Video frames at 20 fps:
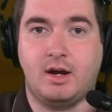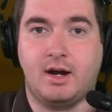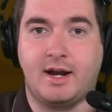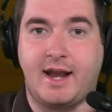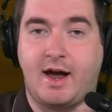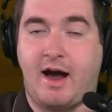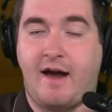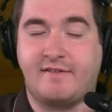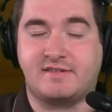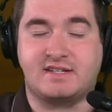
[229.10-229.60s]

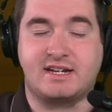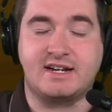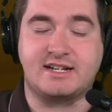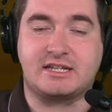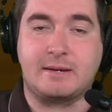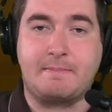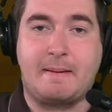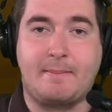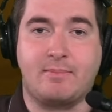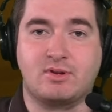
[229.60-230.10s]
Now, I've seen
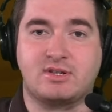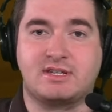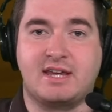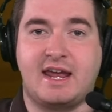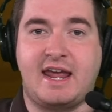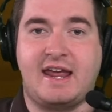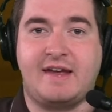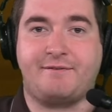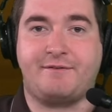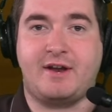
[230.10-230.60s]
some people
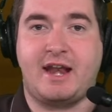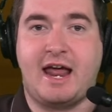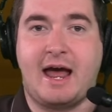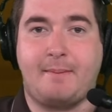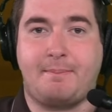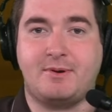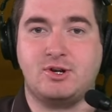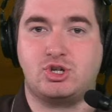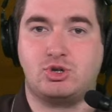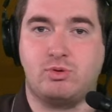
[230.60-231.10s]
say if it
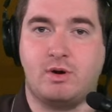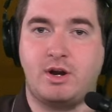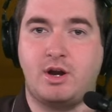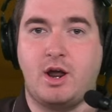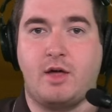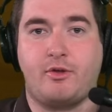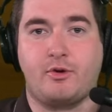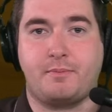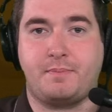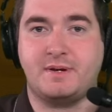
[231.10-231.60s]
happened to
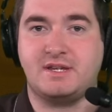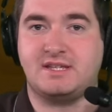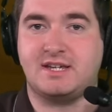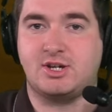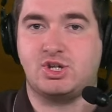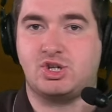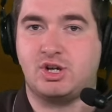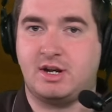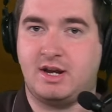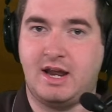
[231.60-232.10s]
another
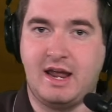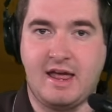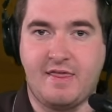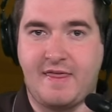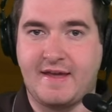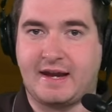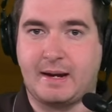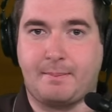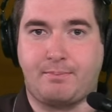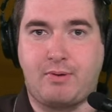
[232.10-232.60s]
position,
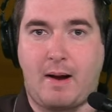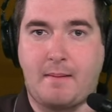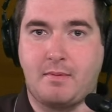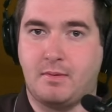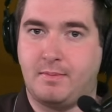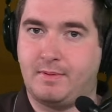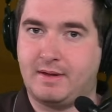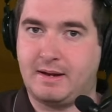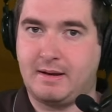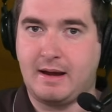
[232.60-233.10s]
they could
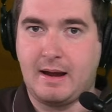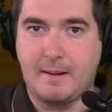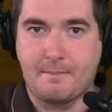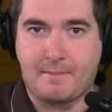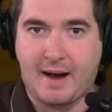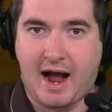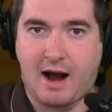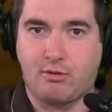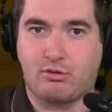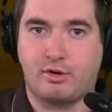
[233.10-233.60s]
probably
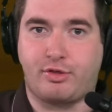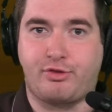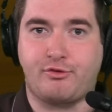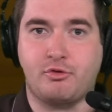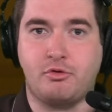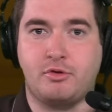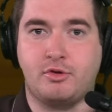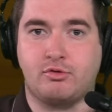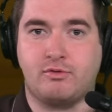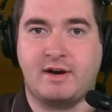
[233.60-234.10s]
power
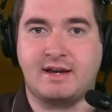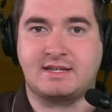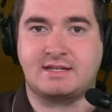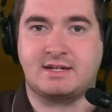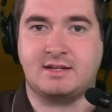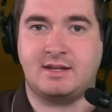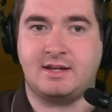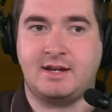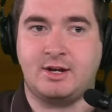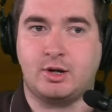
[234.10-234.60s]
through the rest
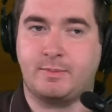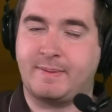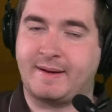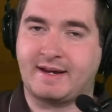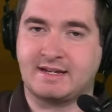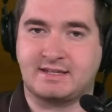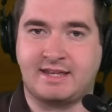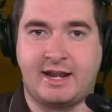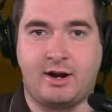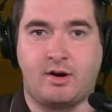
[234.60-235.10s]
of the year
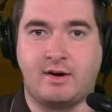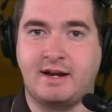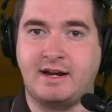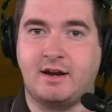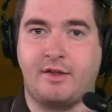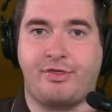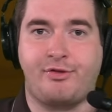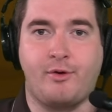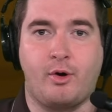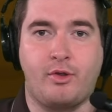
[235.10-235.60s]
because they don't need
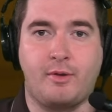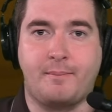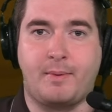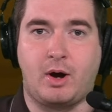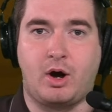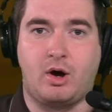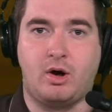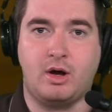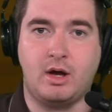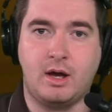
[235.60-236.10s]
to throw the
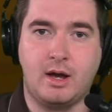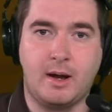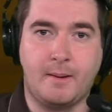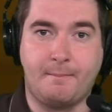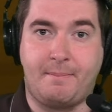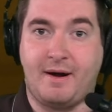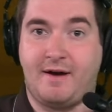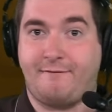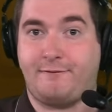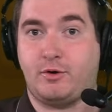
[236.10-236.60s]
ball.
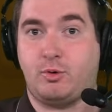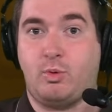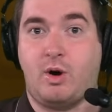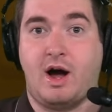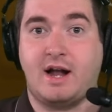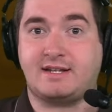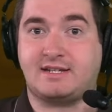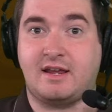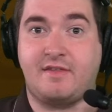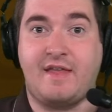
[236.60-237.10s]
But for
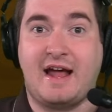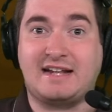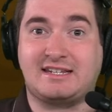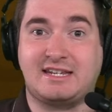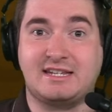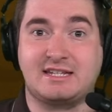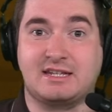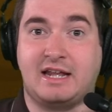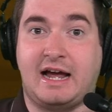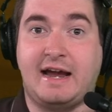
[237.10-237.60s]
Watson, that's
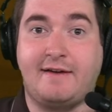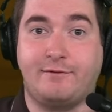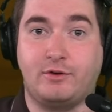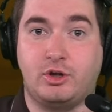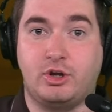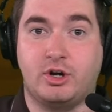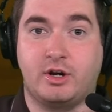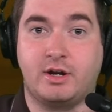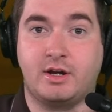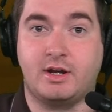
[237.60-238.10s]
his
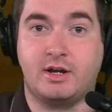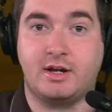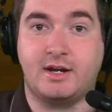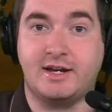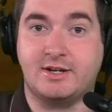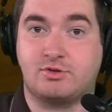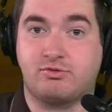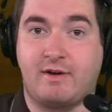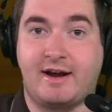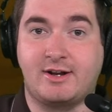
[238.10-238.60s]
livelihood,
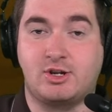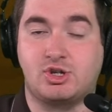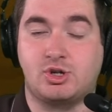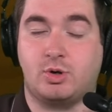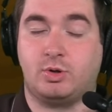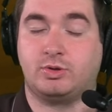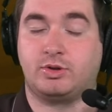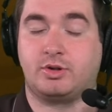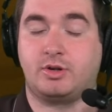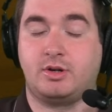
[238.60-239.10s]
his right
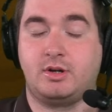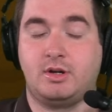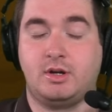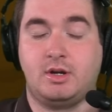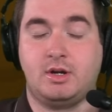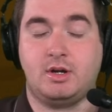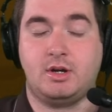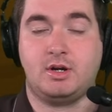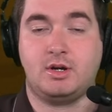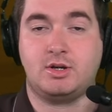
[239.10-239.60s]
shoulder.
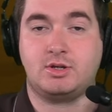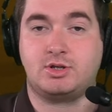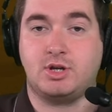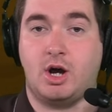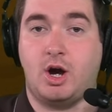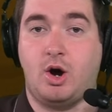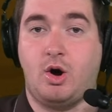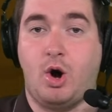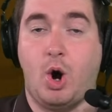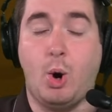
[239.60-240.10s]

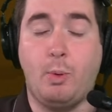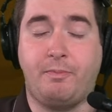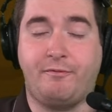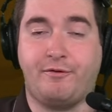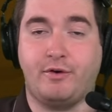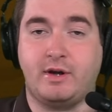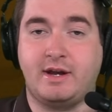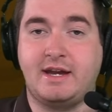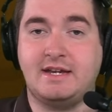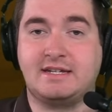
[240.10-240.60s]
So
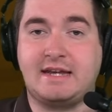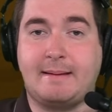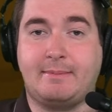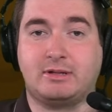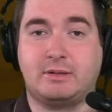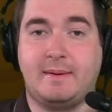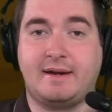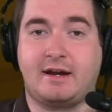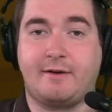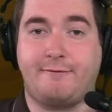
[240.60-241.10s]
hopefully he's able
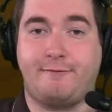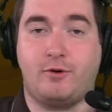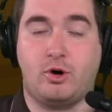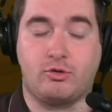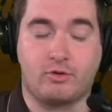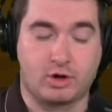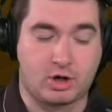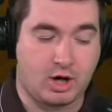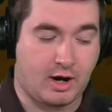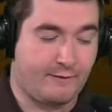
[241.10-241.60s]
to make a full
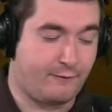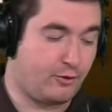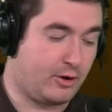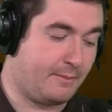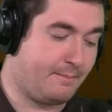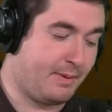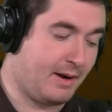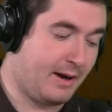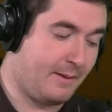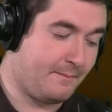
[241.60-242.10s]
recovery,
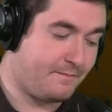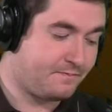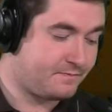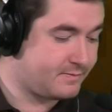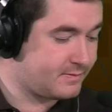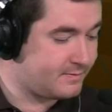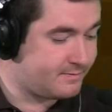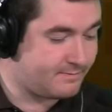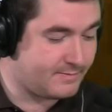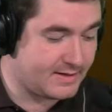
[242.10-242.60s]
but
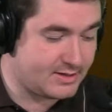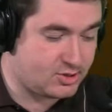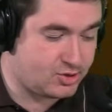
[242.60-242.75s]
this